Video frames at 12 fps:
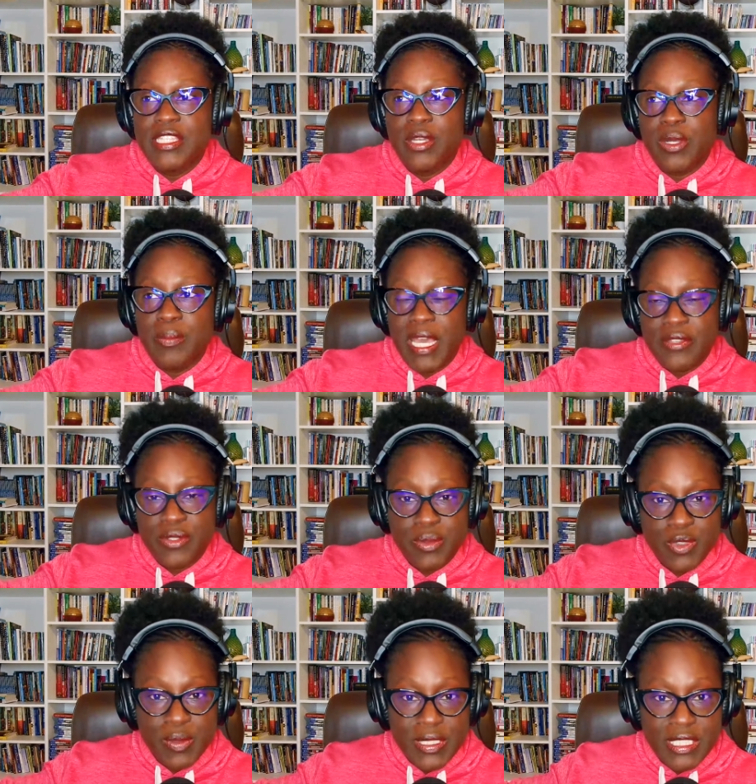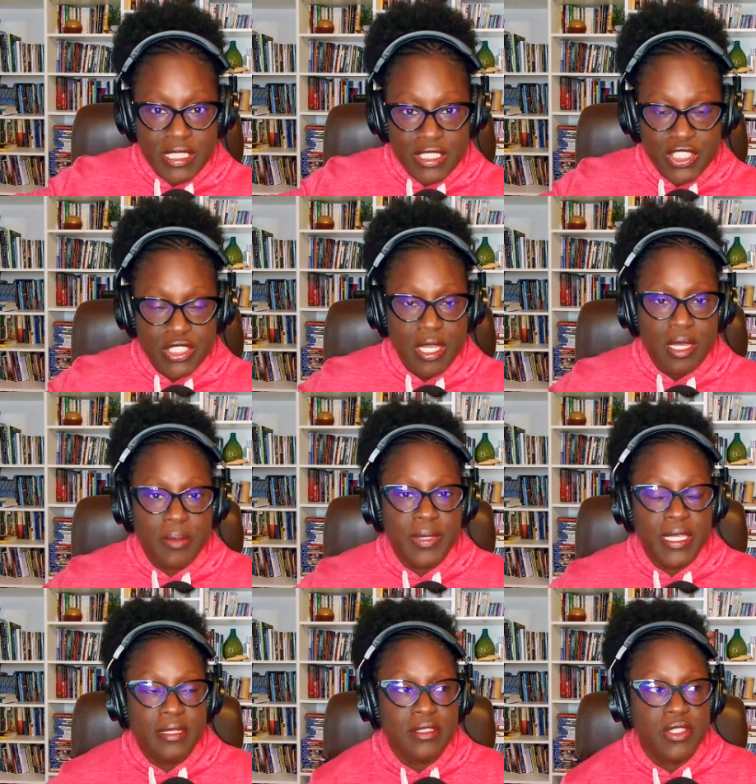there are bathrooms where they can stop
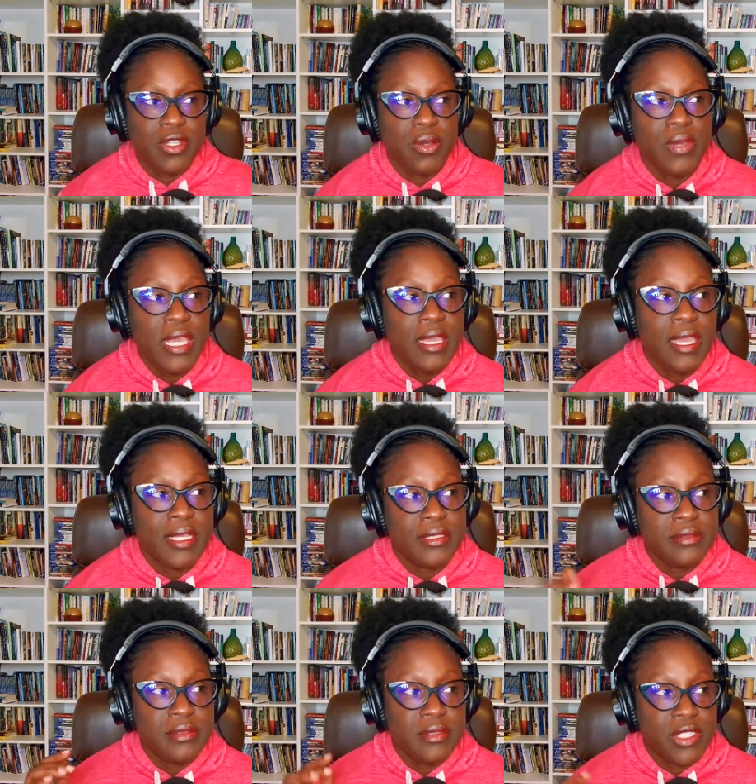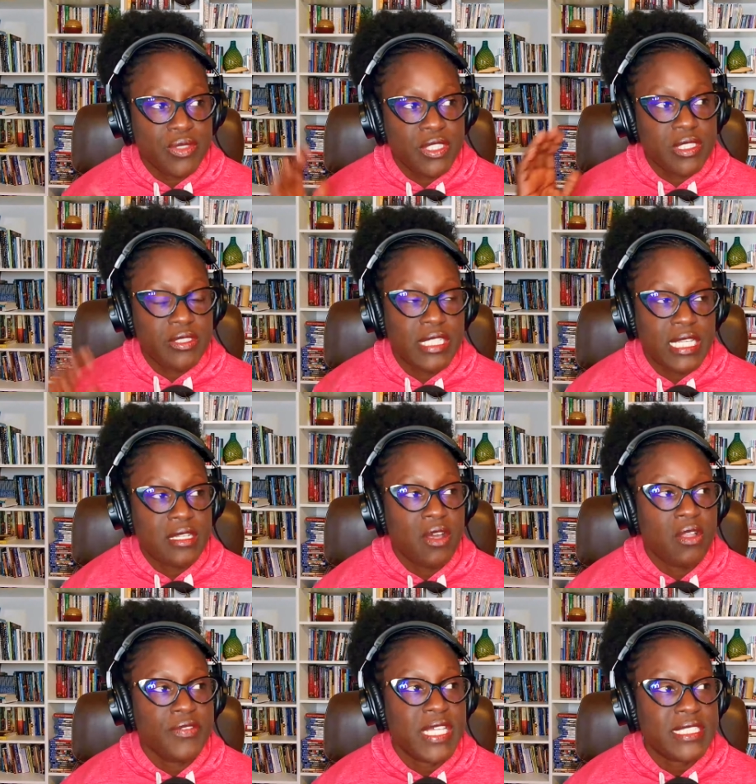it, you know, and, you know, to urinate and
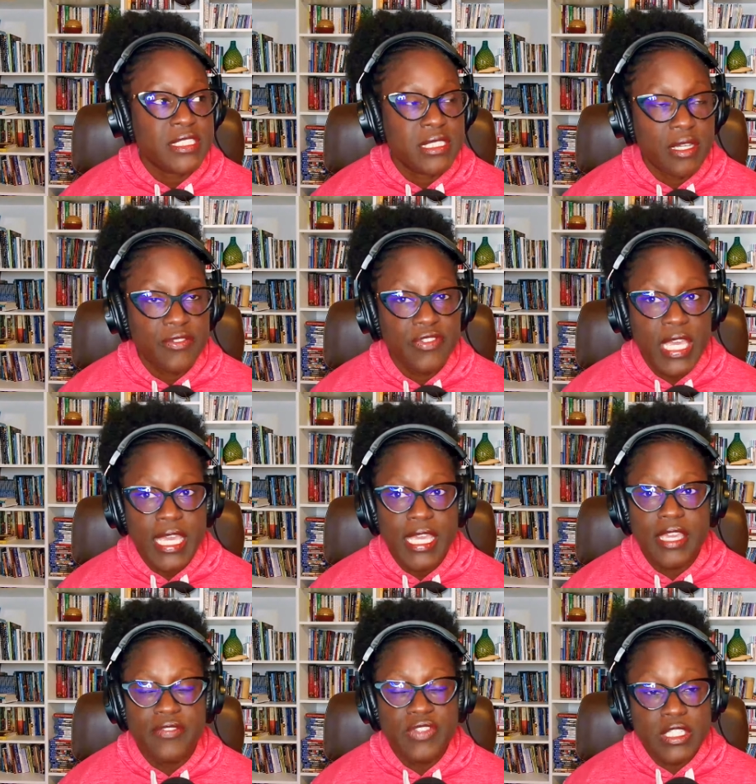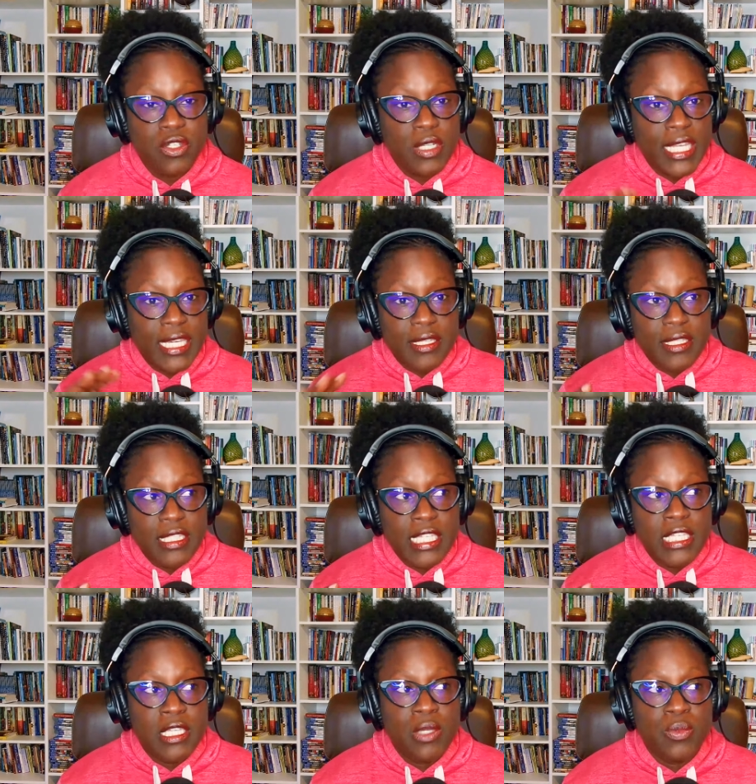all of that stuff. If, you know, like,
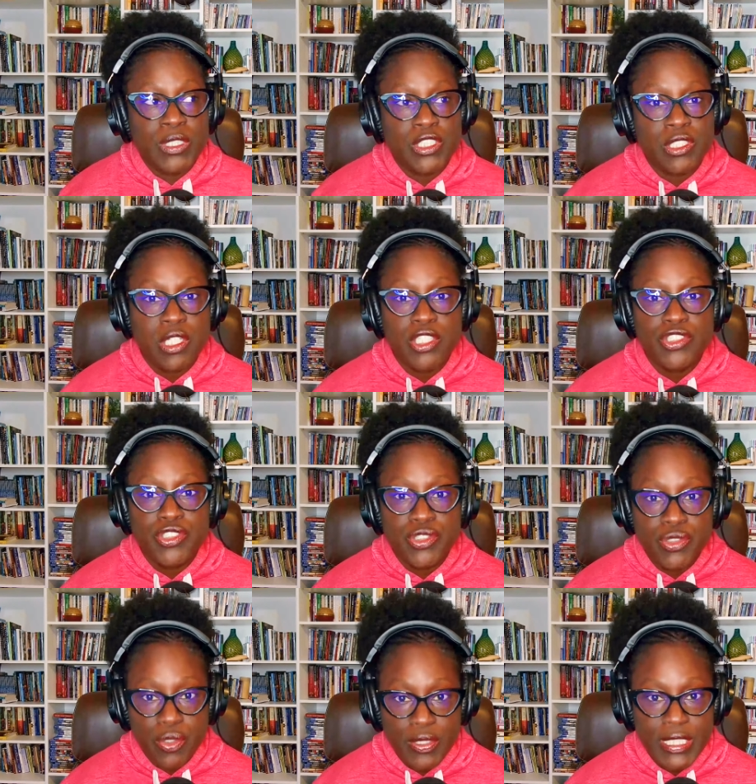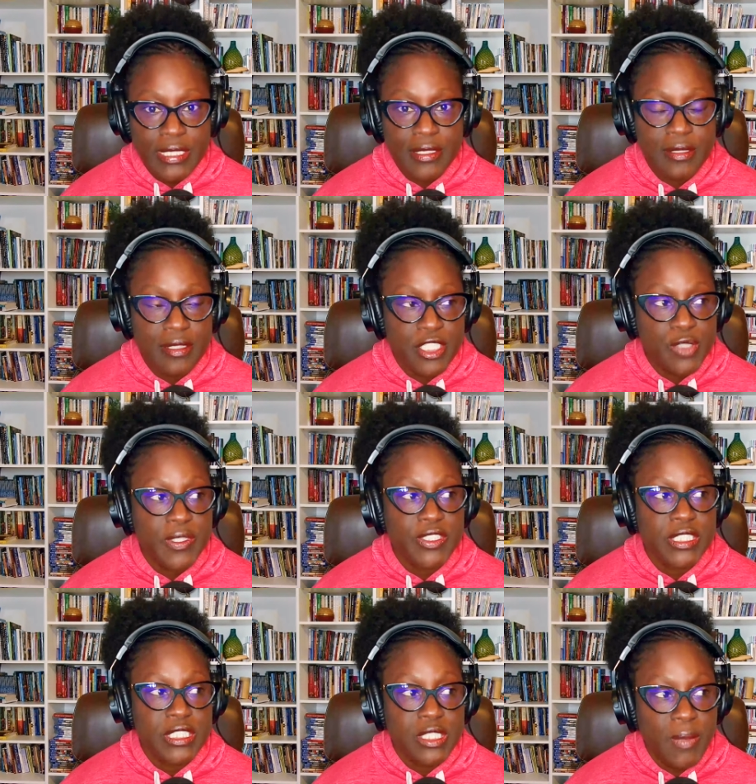it was controlling this
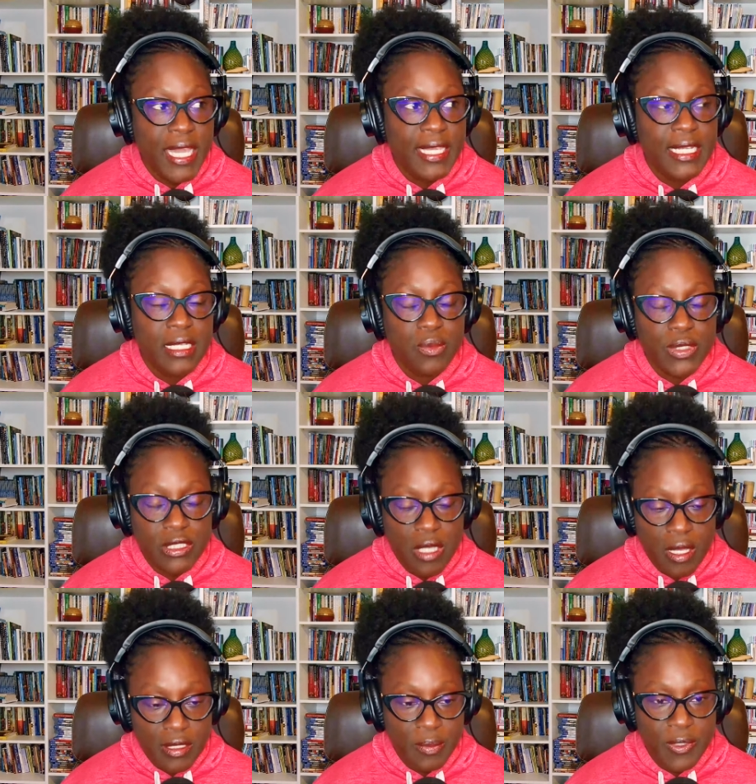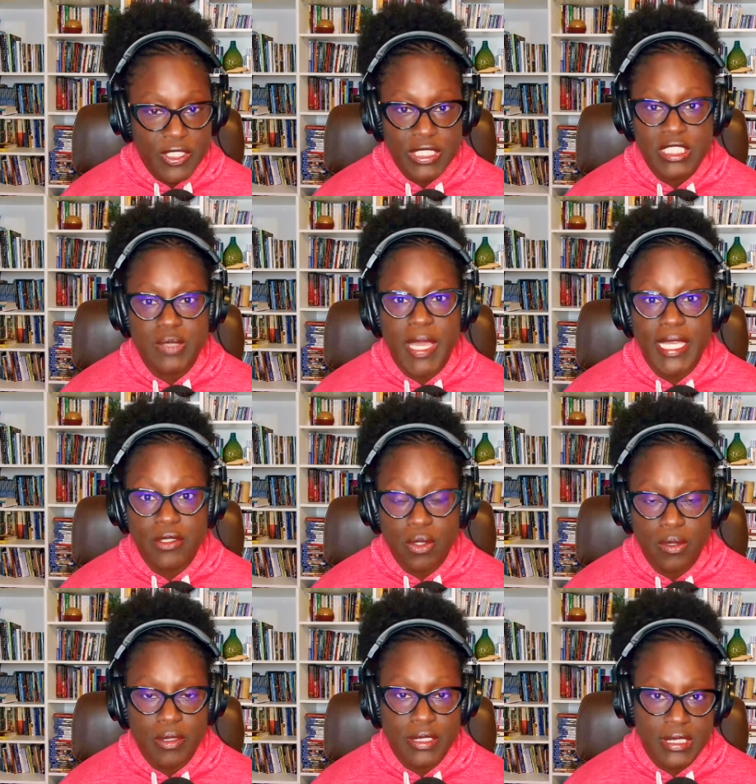person's mind, and it was on the person's mind
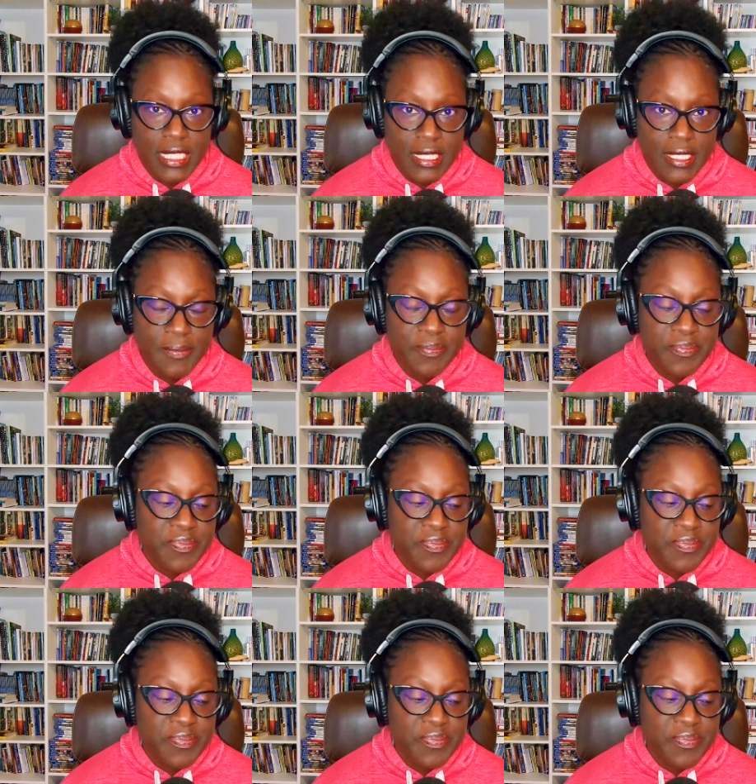all the time.